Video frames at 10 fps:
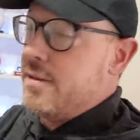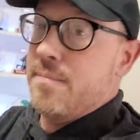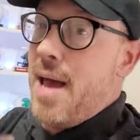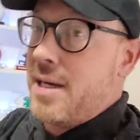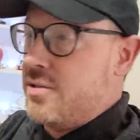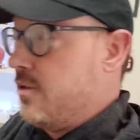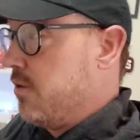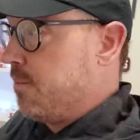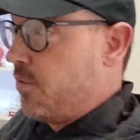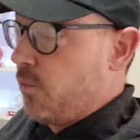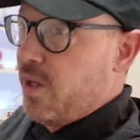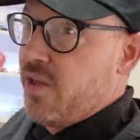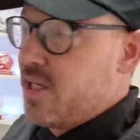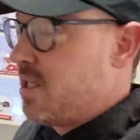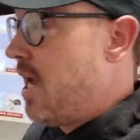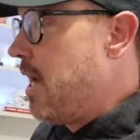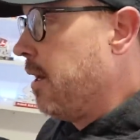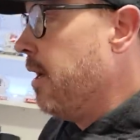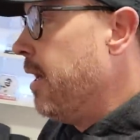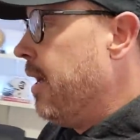back to the 3 that he's
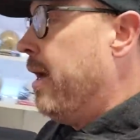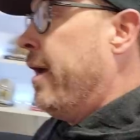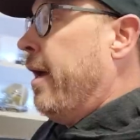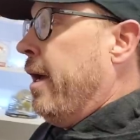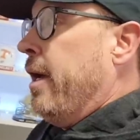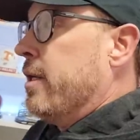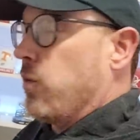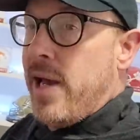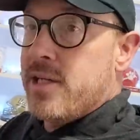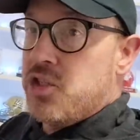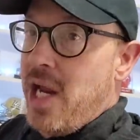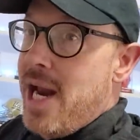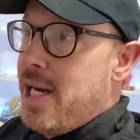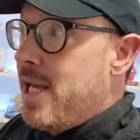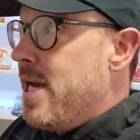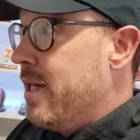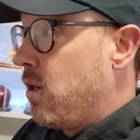had, so he had Chaney,